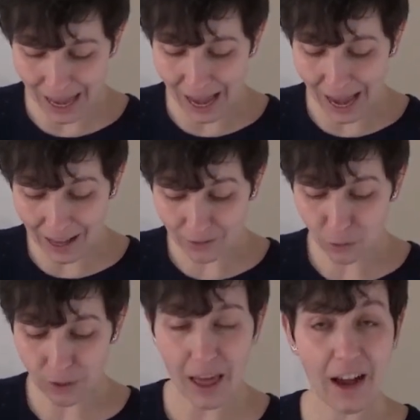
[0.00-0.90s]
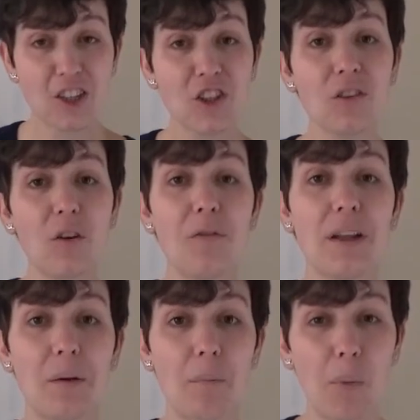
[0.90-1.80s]
And reduction of
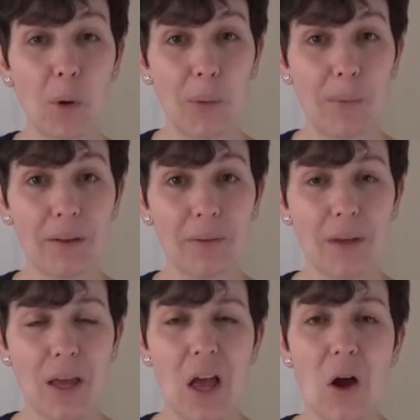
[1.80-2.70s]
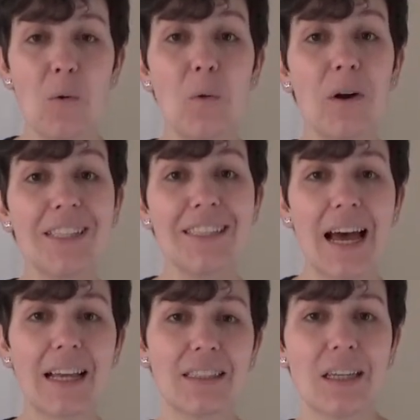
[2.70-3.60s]
unemployment. What is
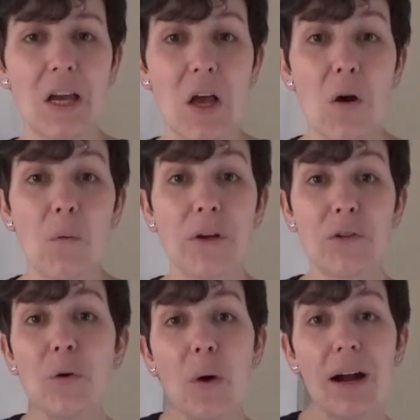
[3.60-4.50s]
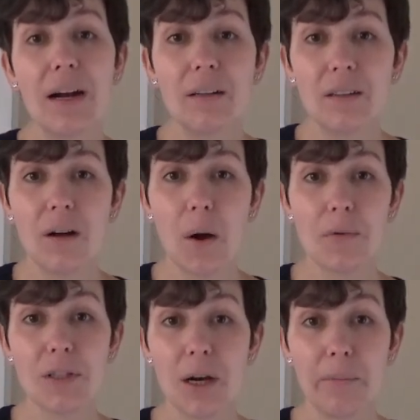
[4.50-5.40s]
that? When you are
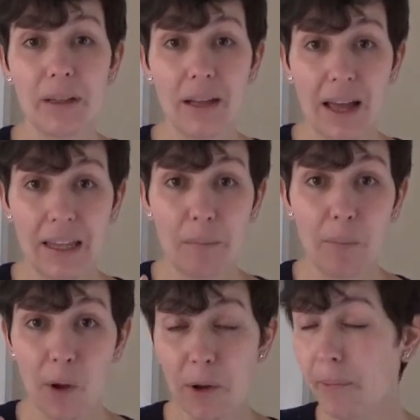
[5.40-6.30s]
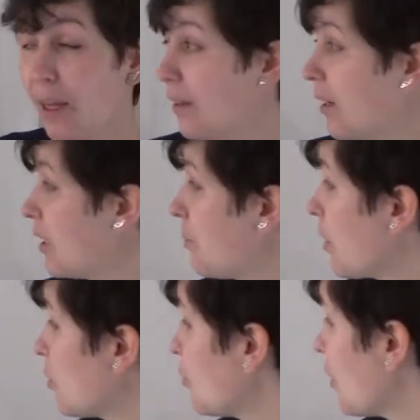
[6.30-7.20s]
observing unemployment, it's
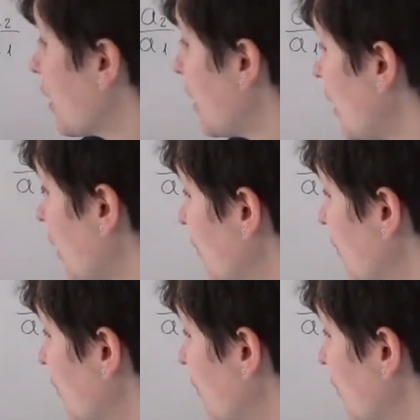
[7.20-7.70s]
because you're here.